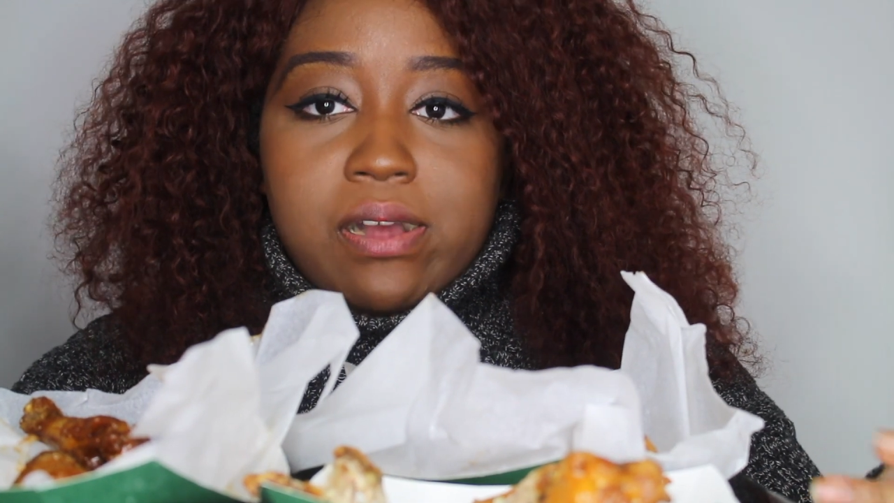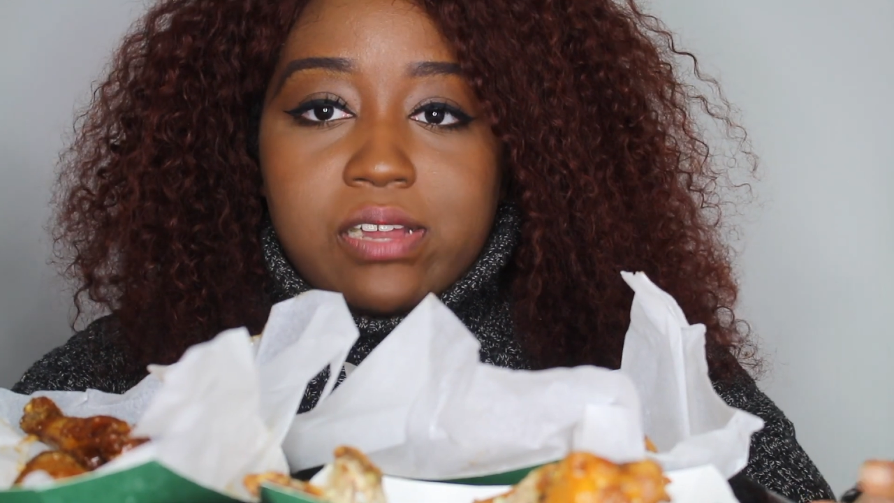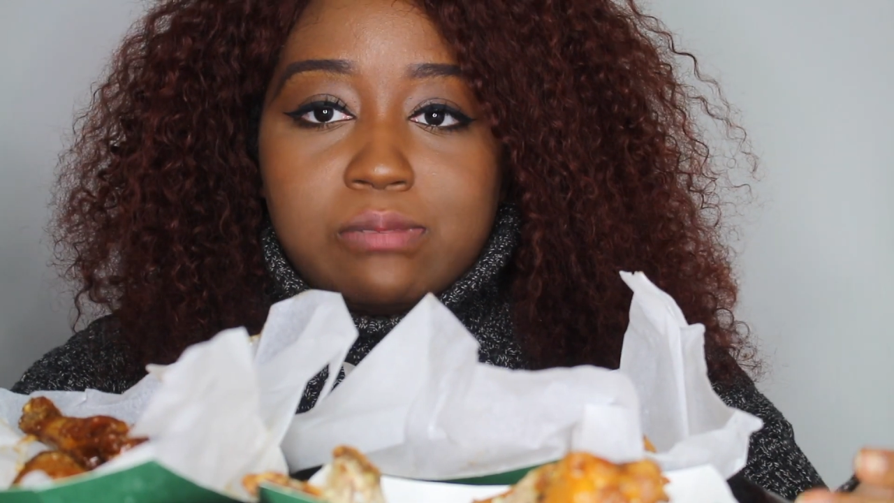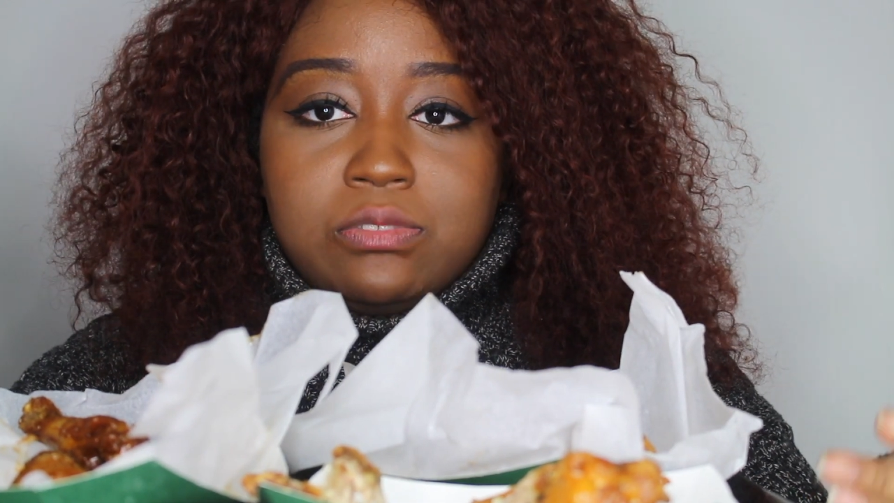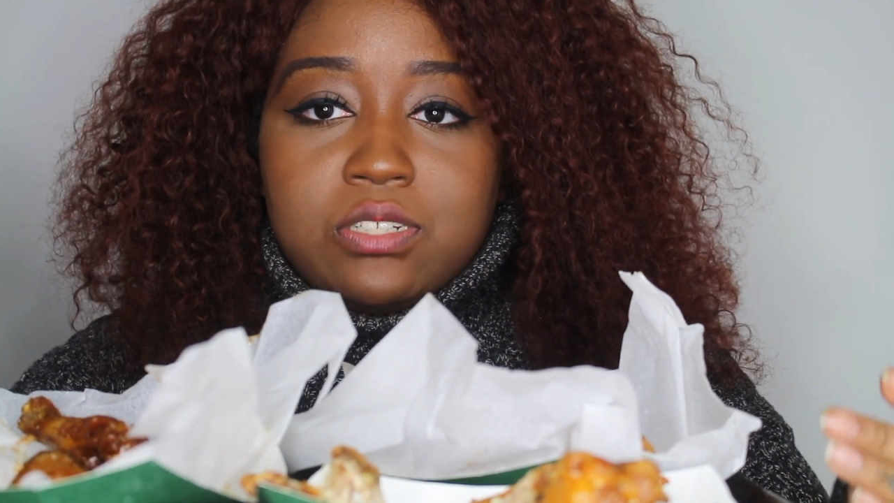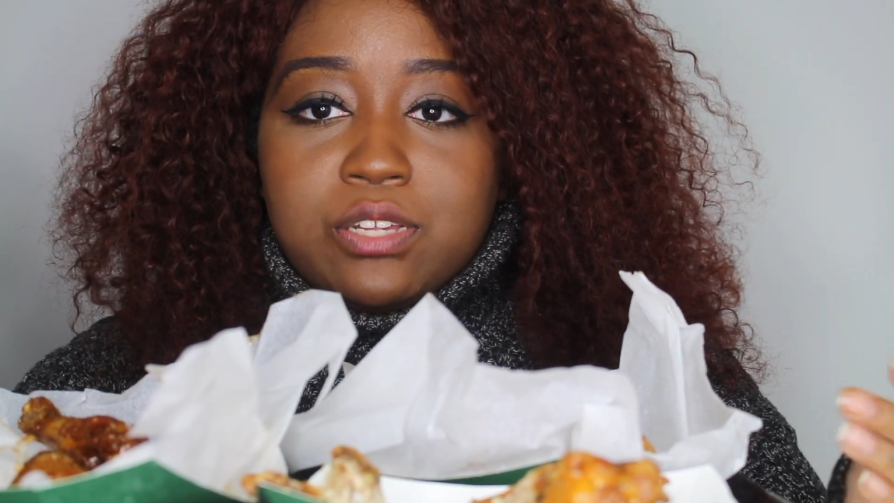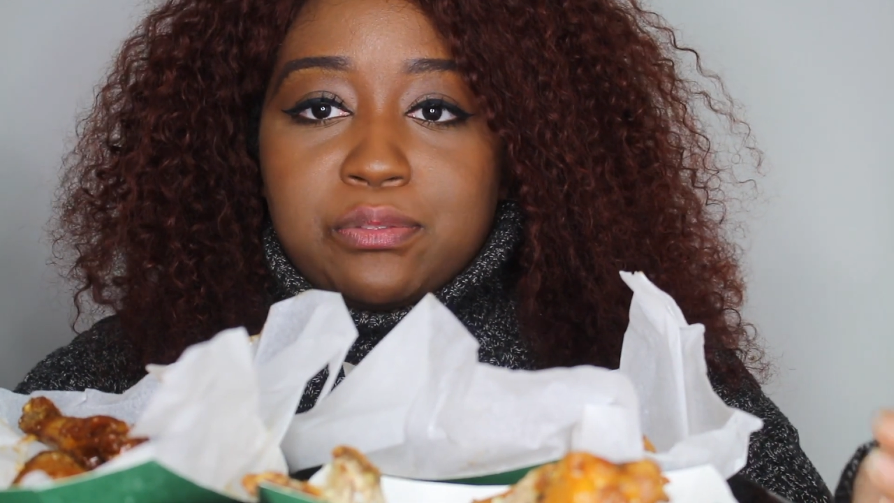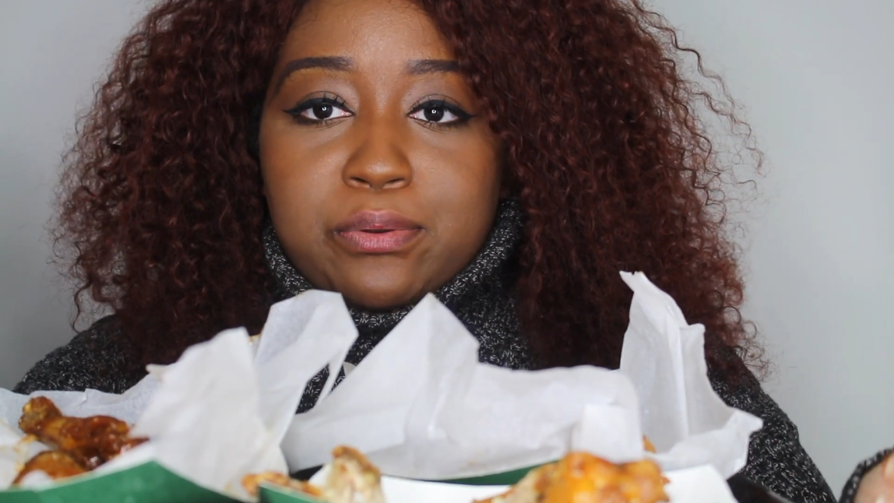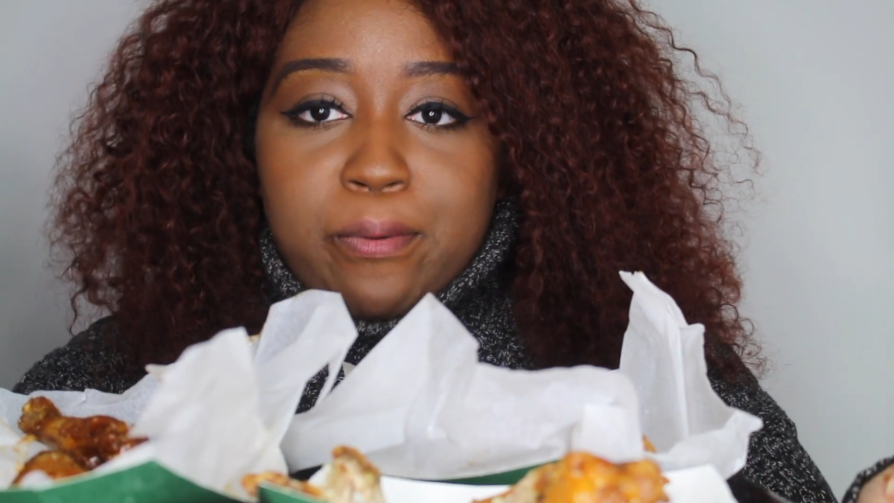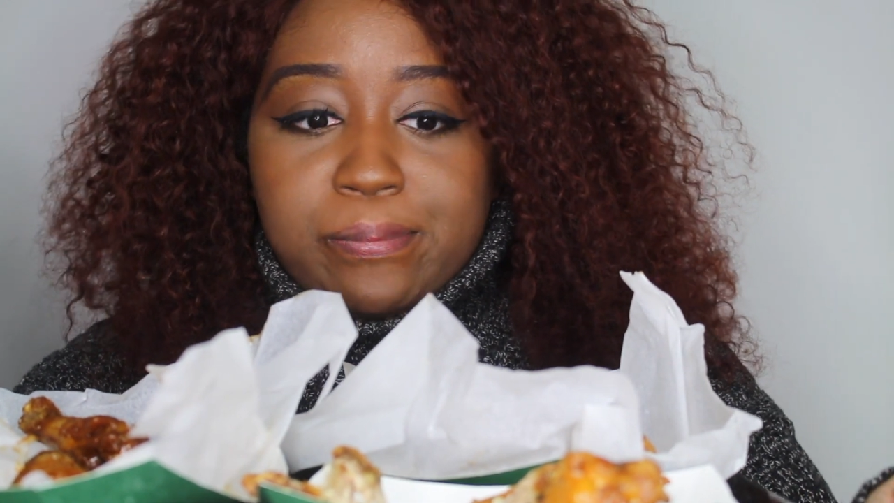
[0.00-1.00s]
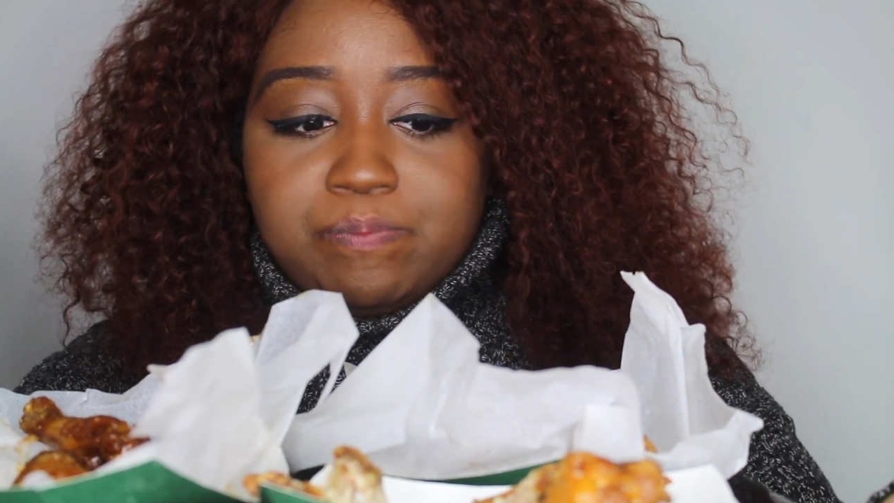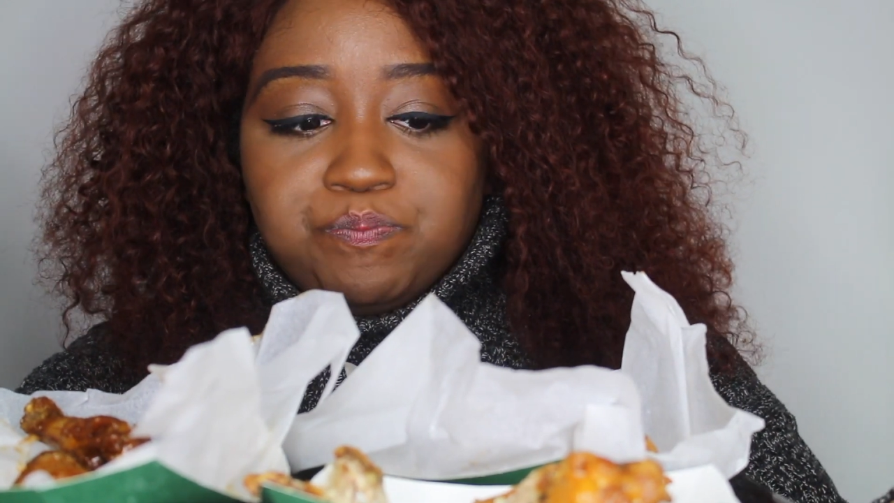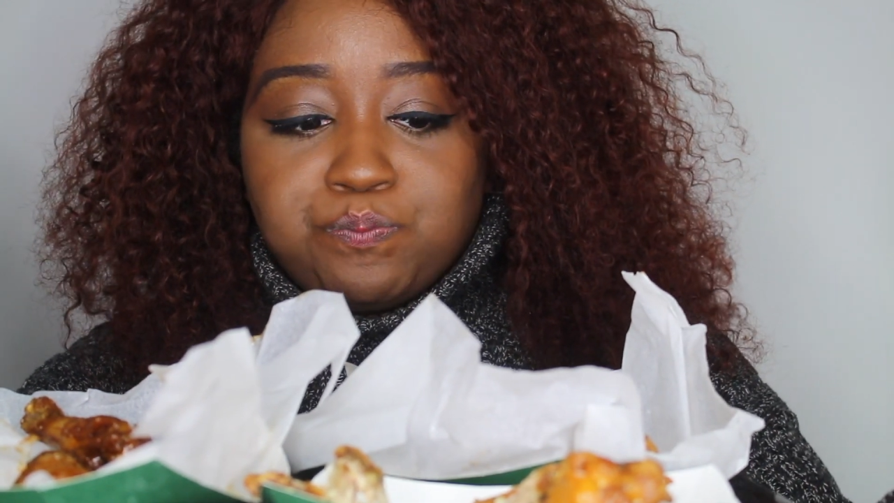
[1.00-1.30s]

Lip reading: the time you get through,